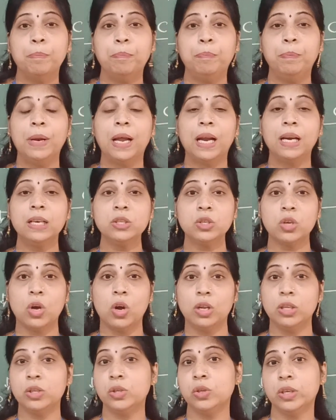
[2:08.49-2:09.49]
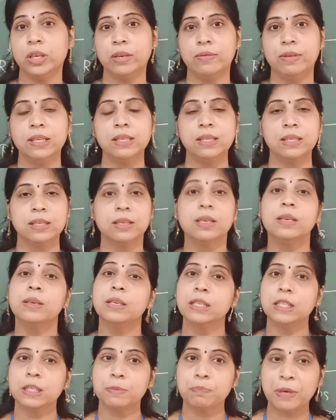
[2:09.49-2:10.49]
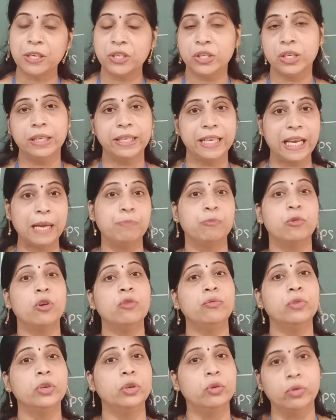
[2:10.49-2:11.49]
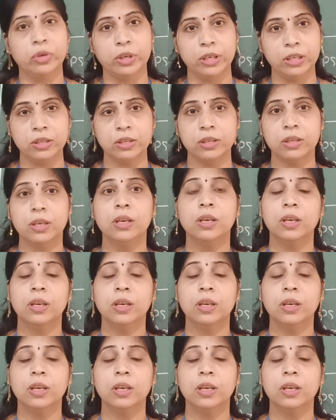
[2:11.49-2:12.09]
plants also give us special type of nutrients.